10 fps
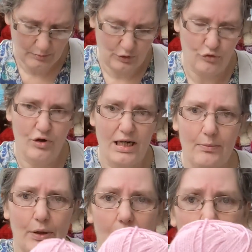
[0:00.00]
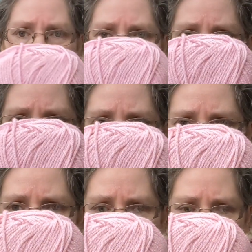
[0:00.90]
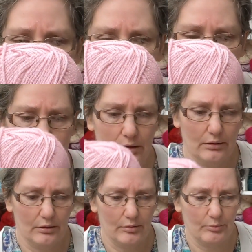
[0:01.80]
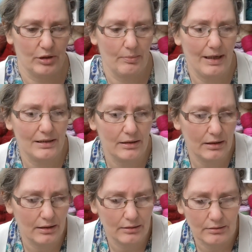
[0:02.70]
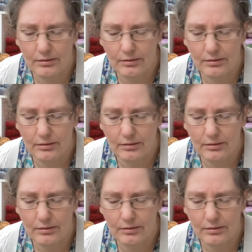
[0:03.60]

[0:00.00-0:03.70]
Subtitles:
Crepe, so it's like a soft pink. Put the pattern there.